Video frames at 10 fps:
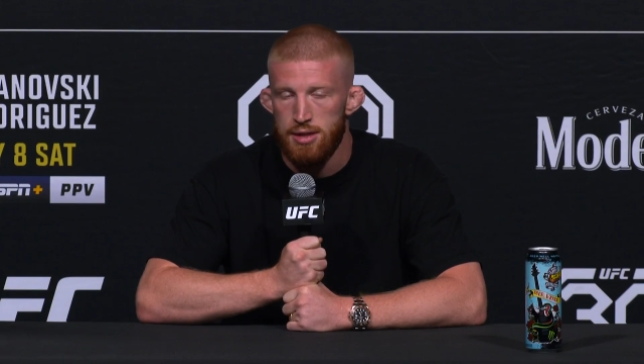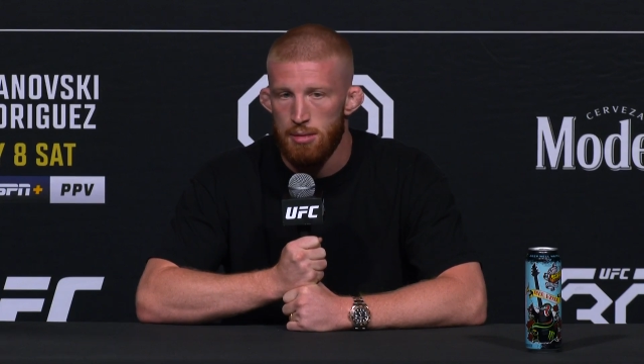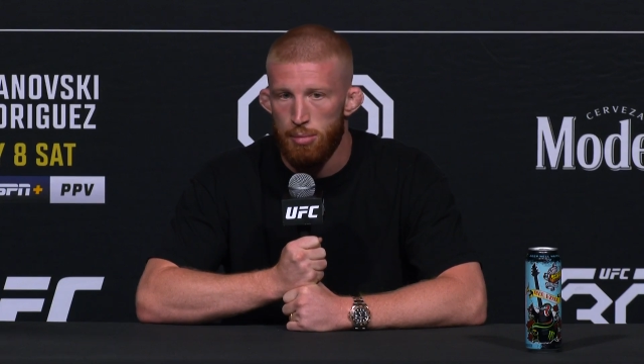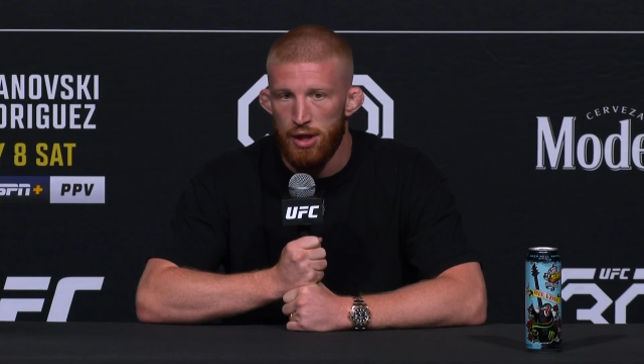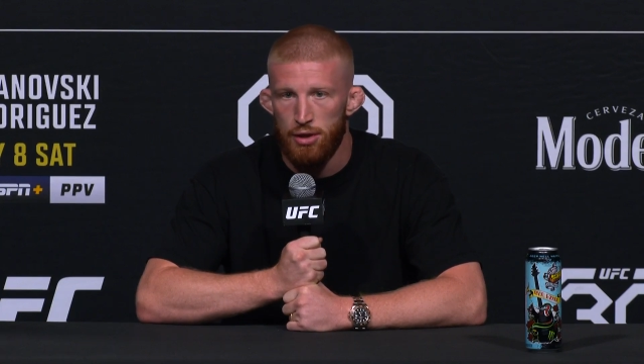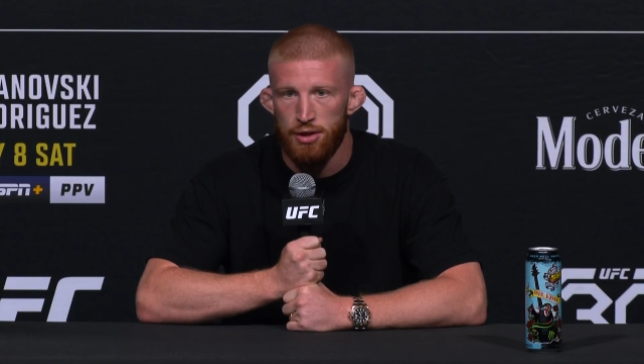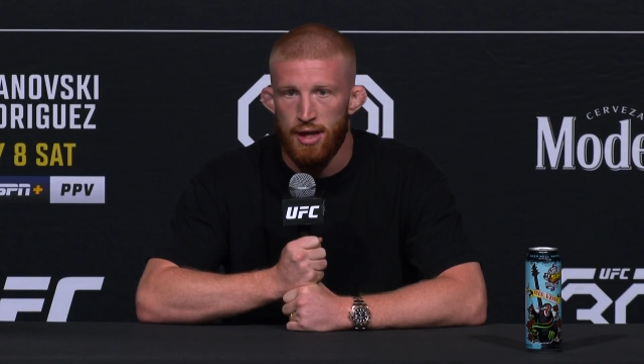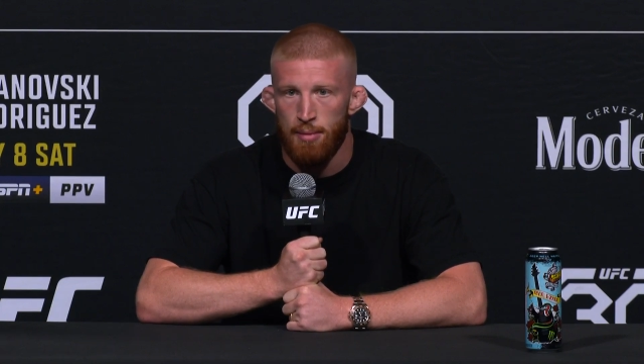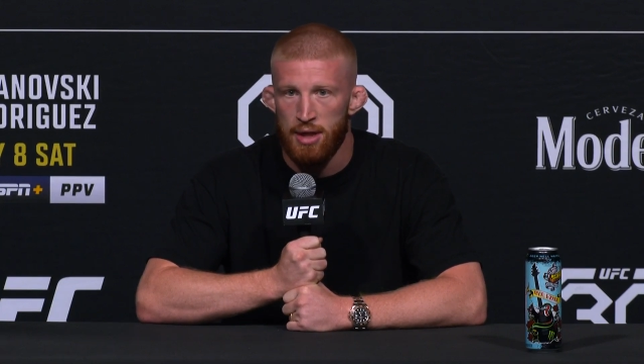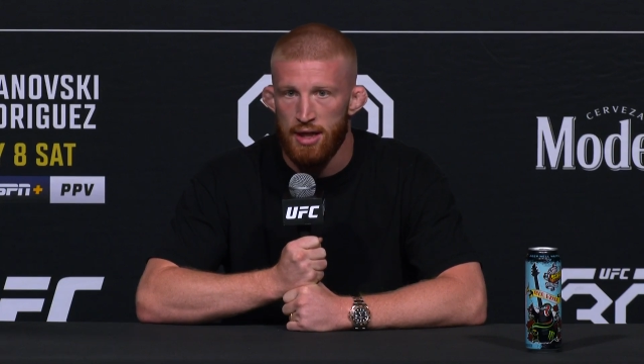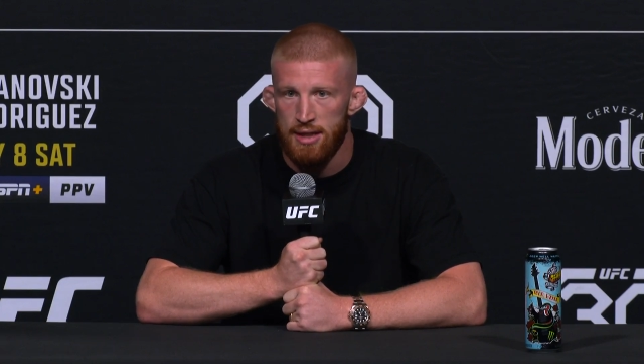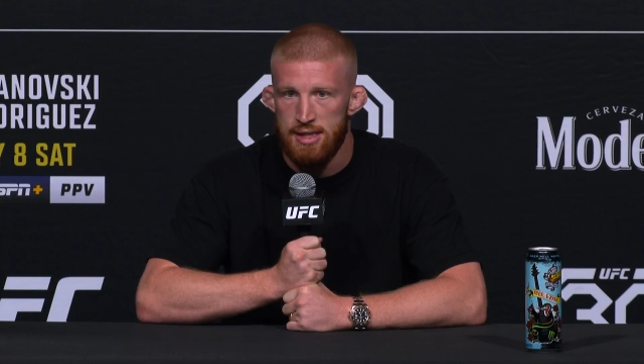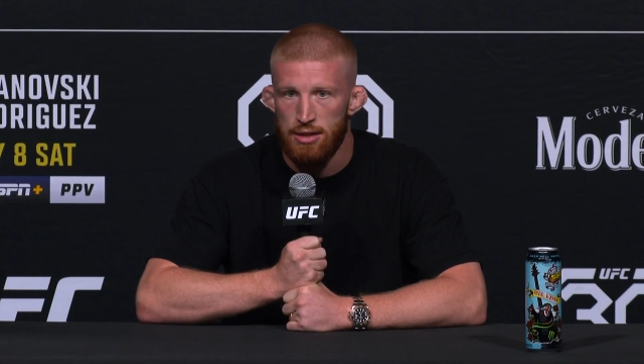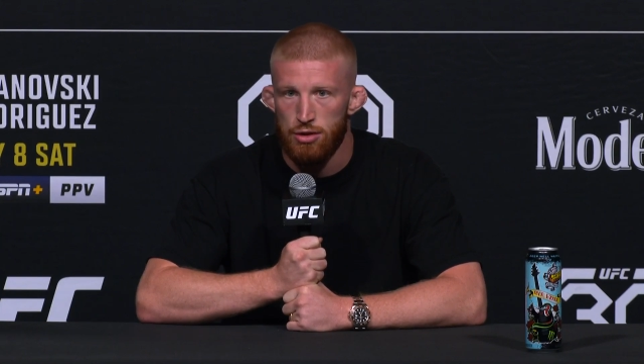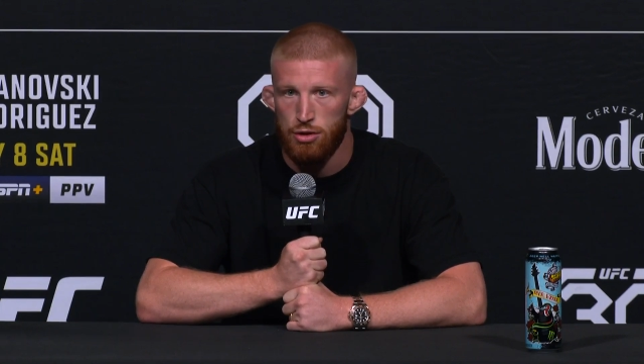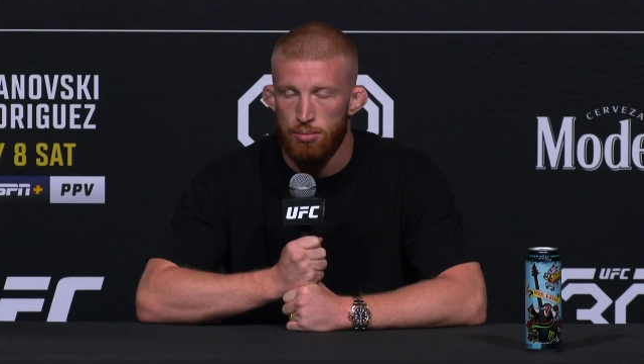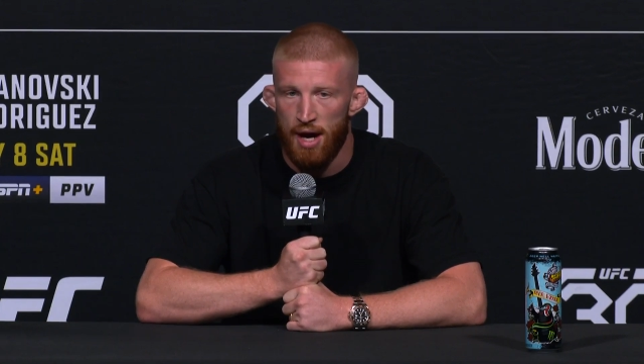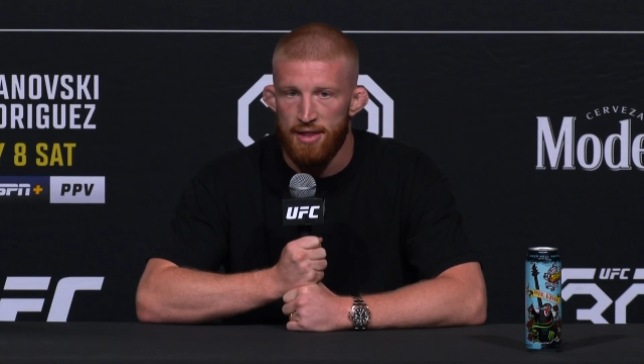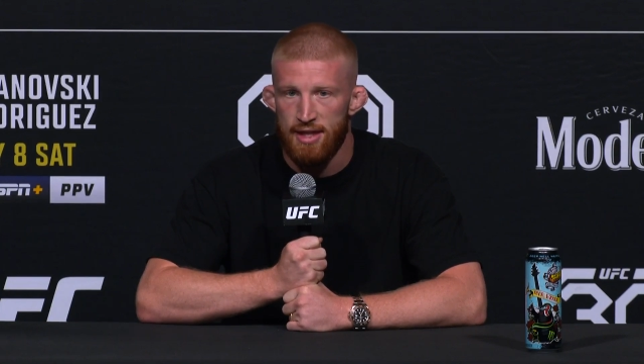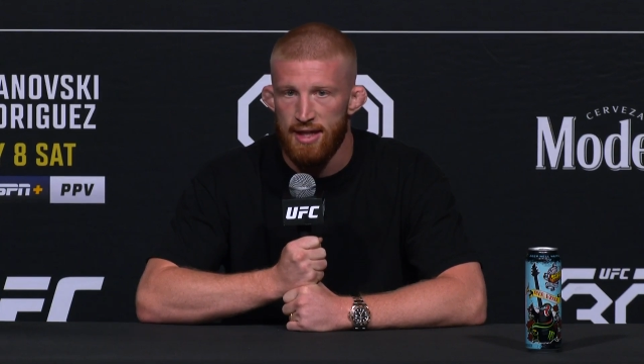build, and I'm going to continue to do
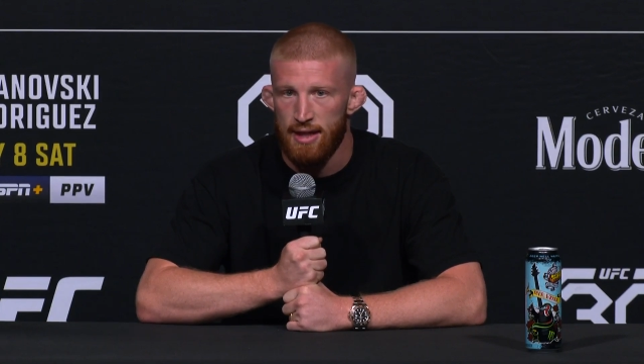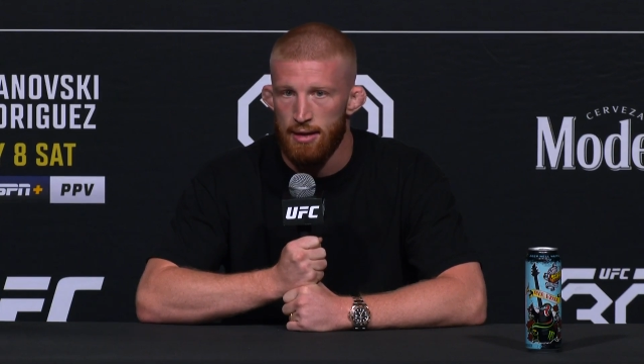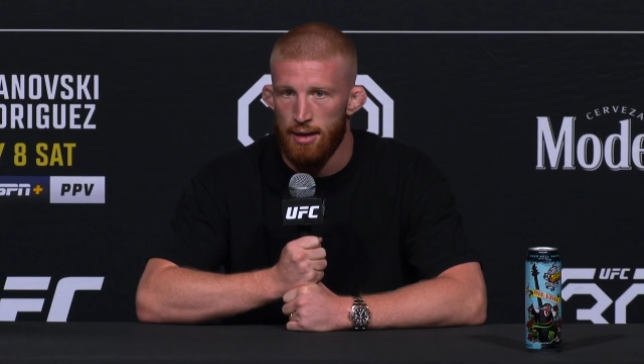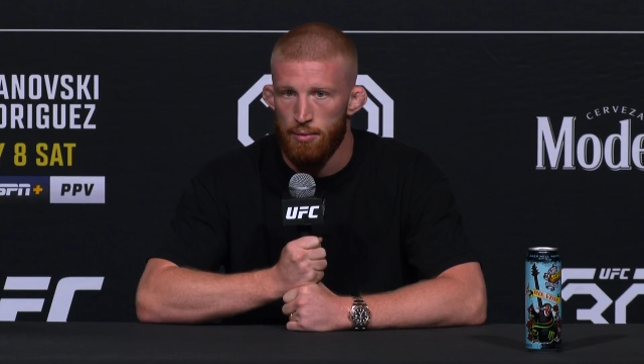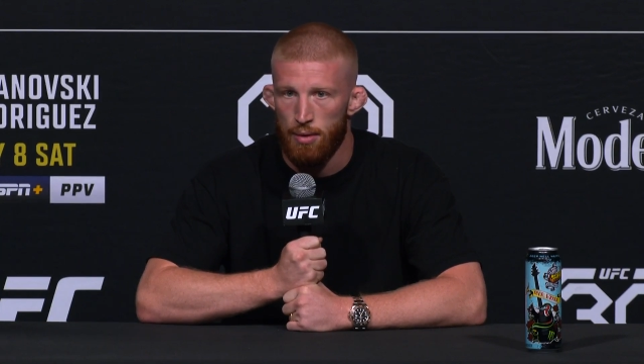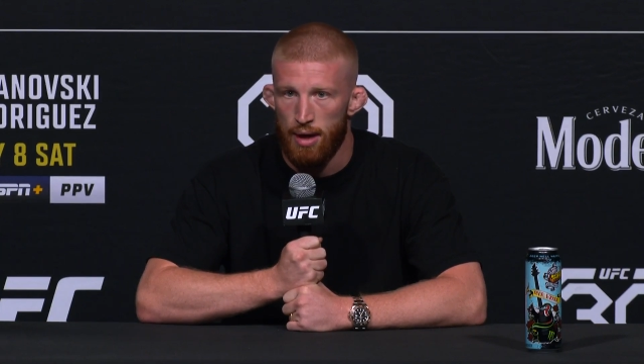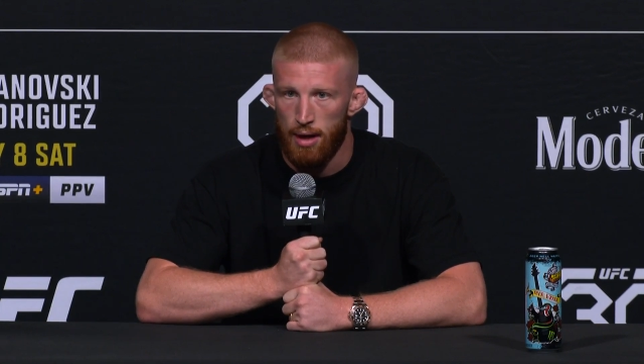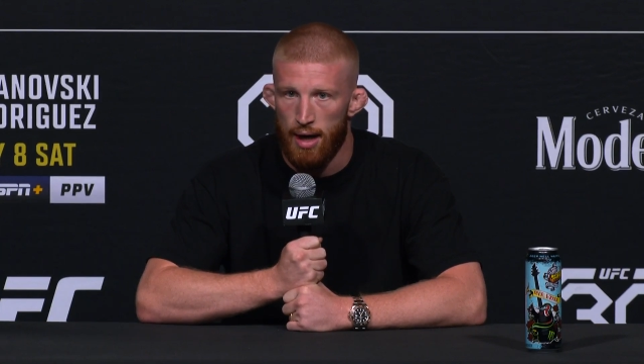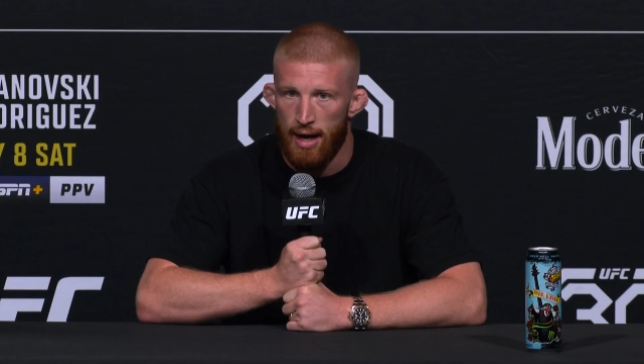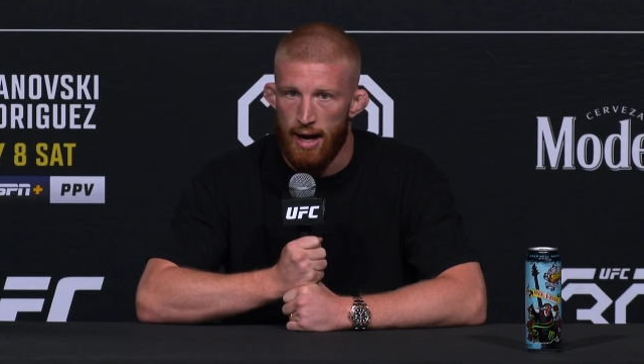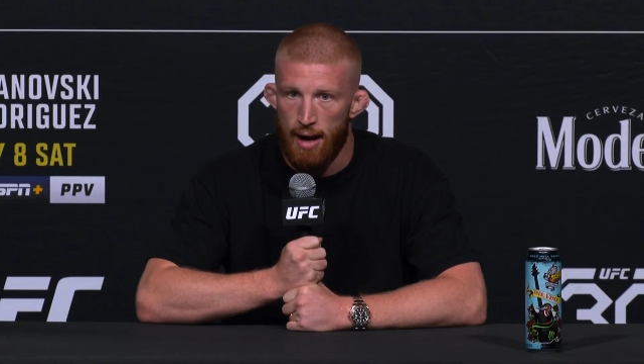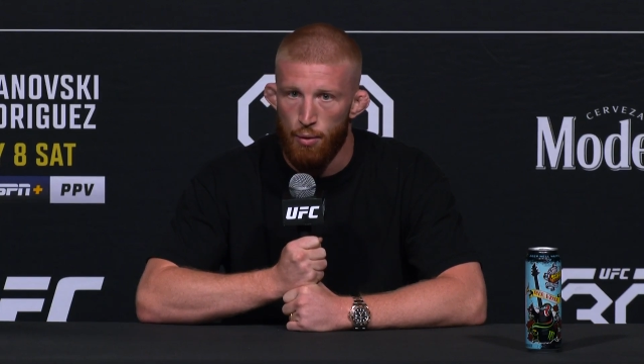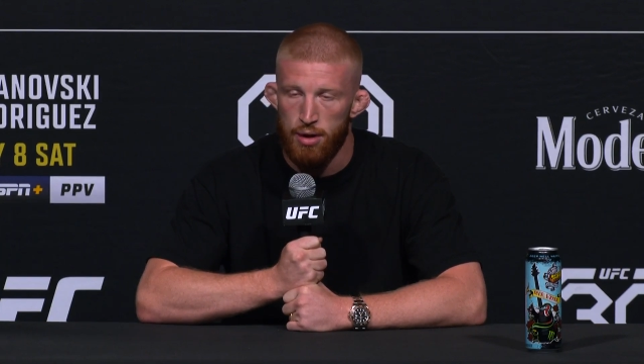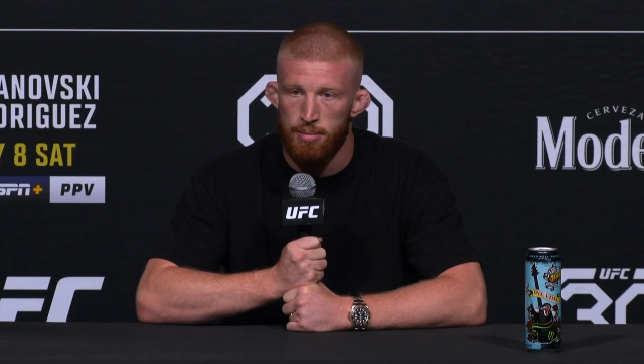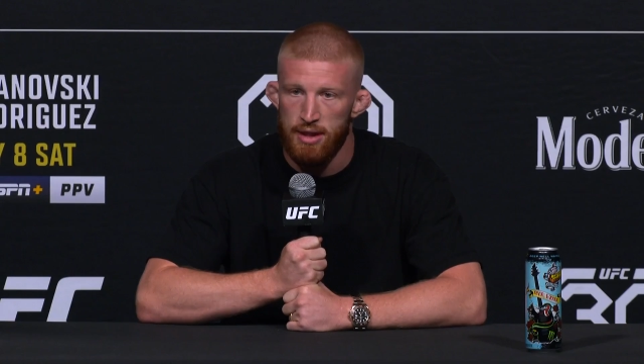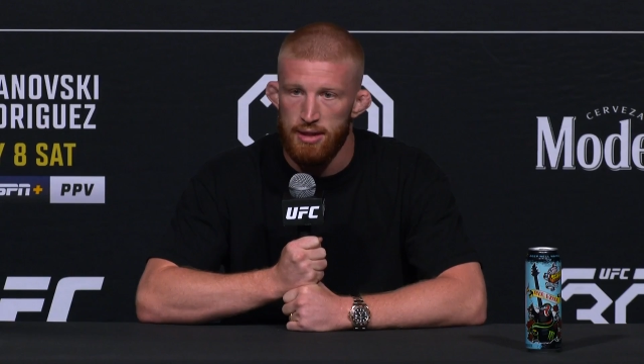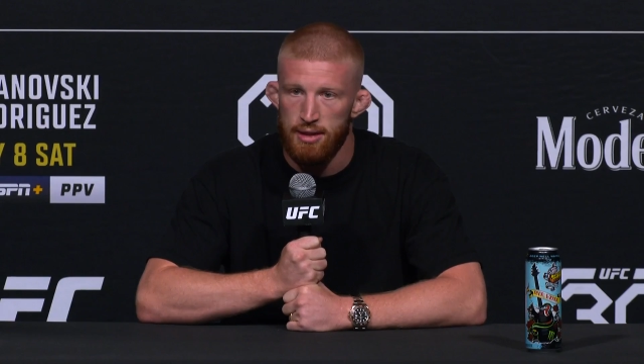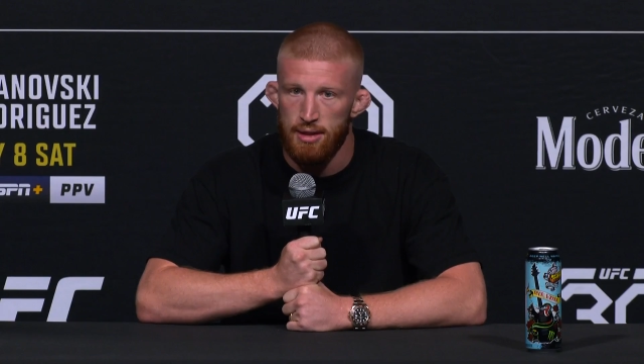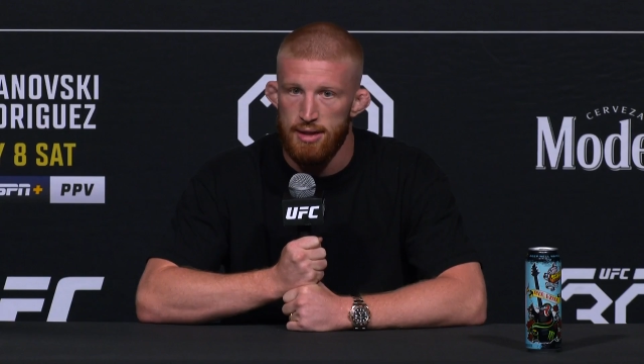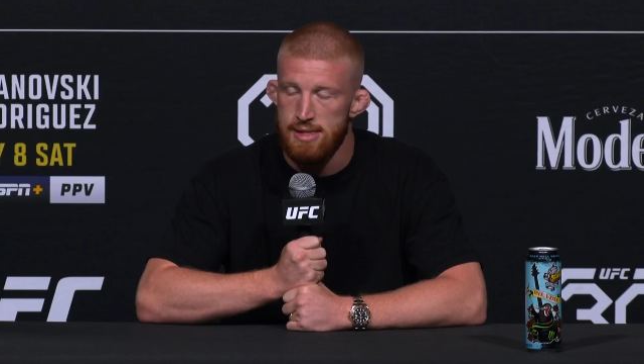my thing, and I want to
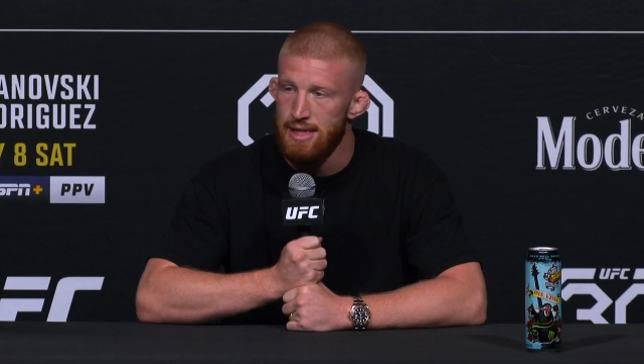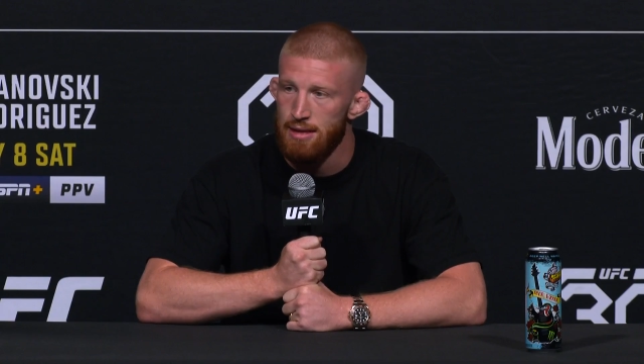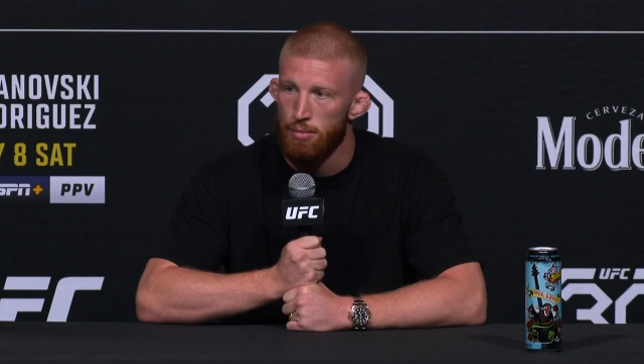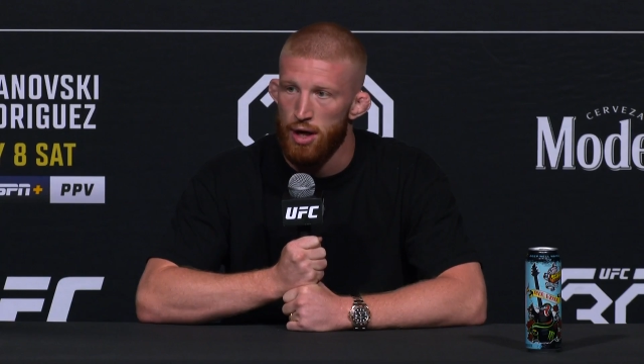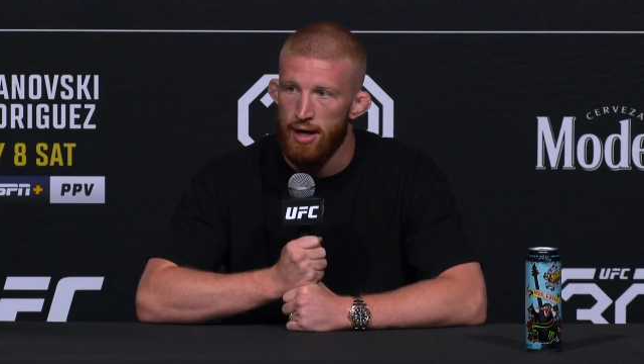be a team, right?